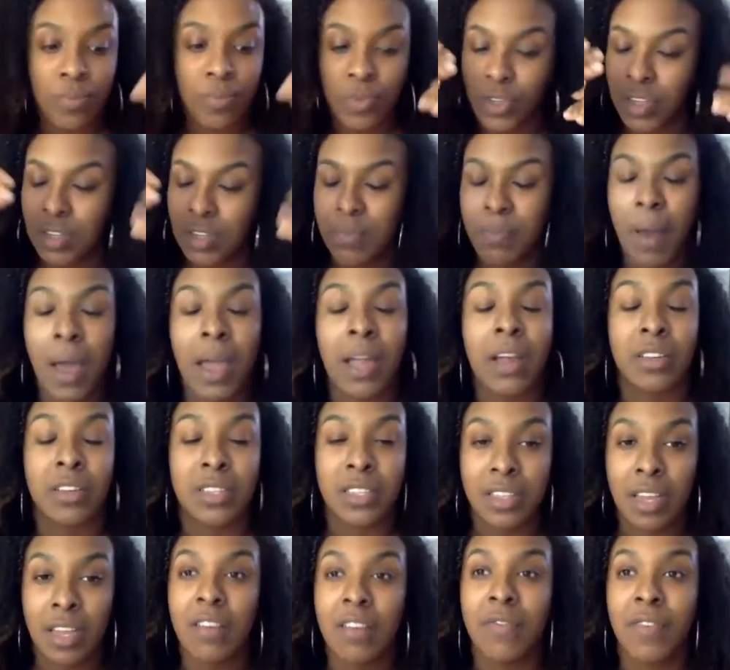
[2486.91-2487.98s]
just by
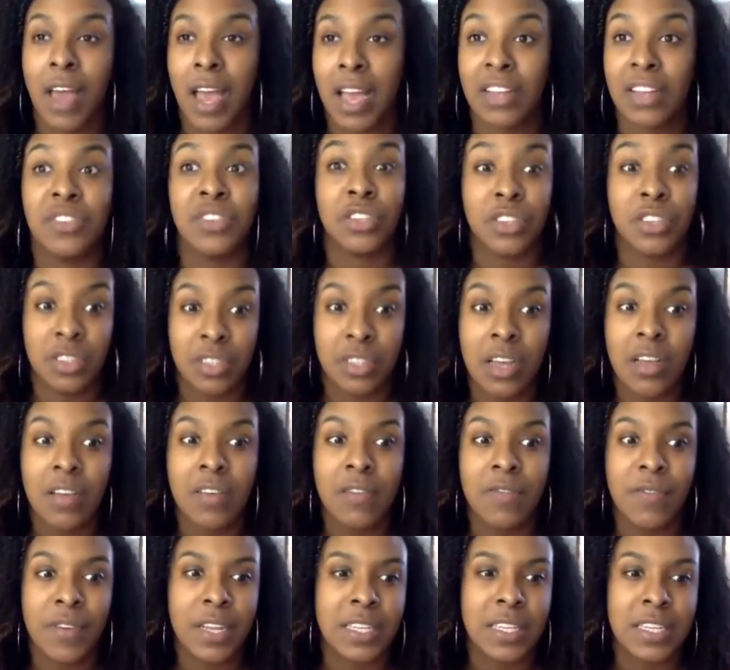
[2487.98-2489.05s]
yourself as yourself,
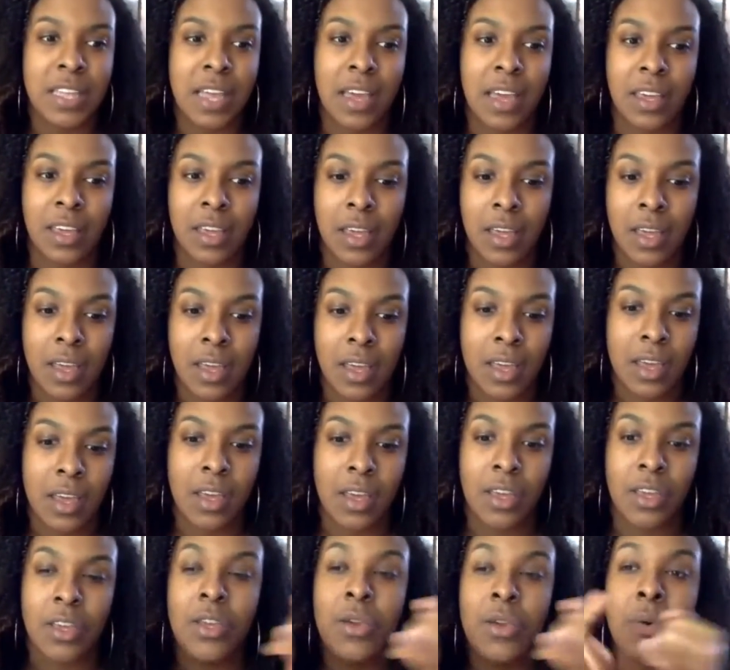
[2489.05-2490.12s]
it's like
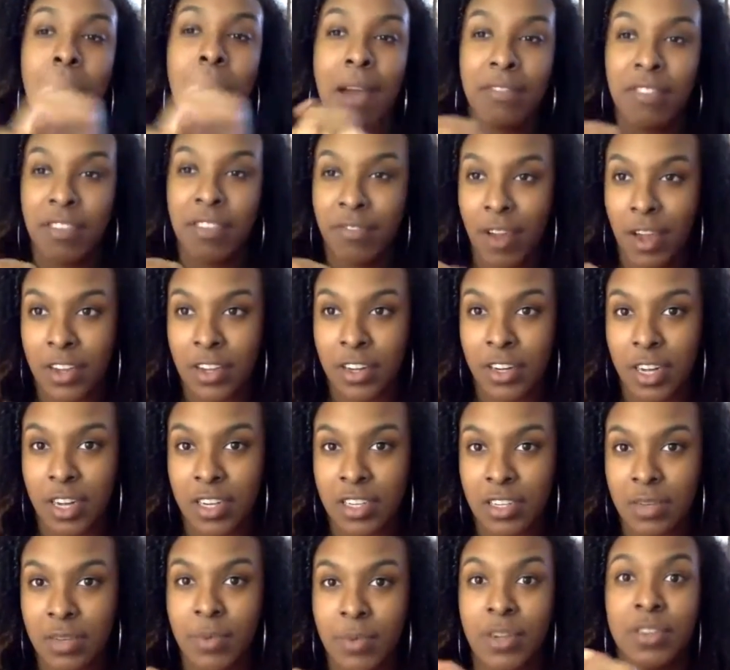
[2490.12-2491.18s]
you have to find your
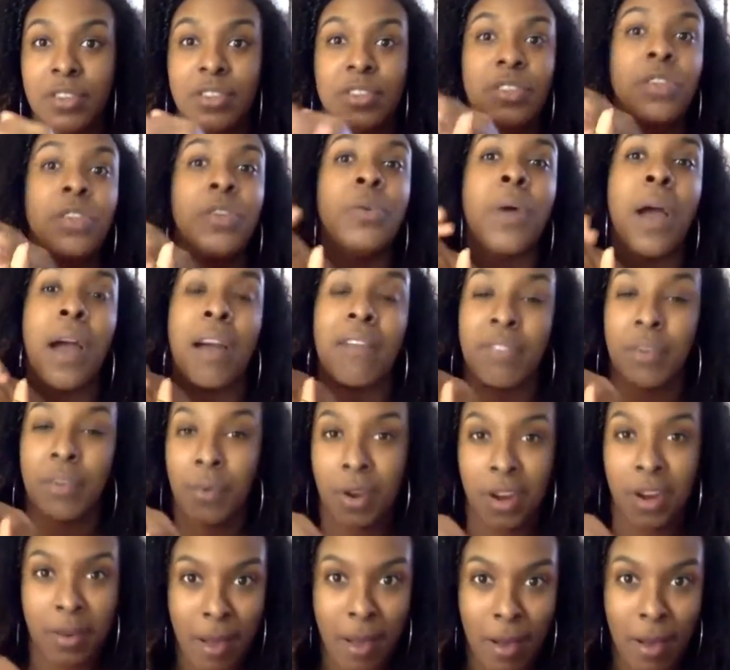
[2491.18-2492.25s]
customers. You have to
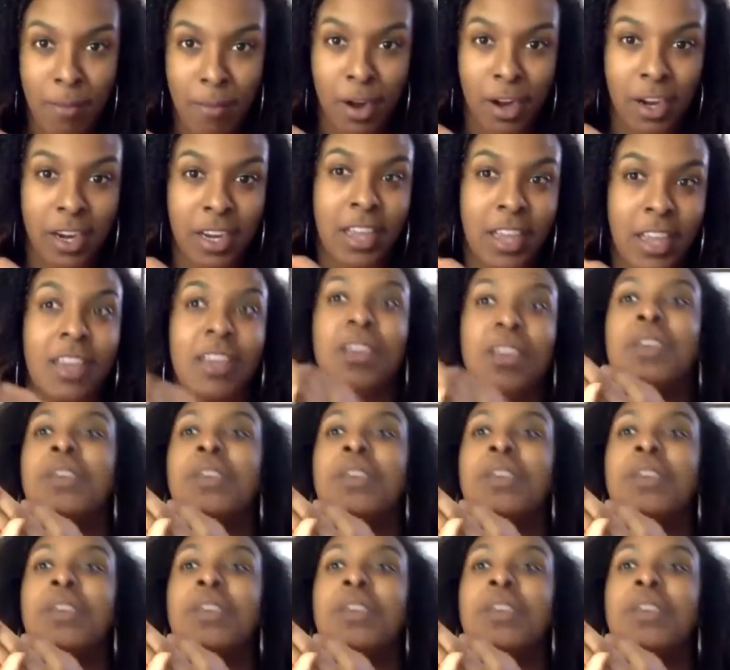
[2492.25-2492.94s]
worry about marketing.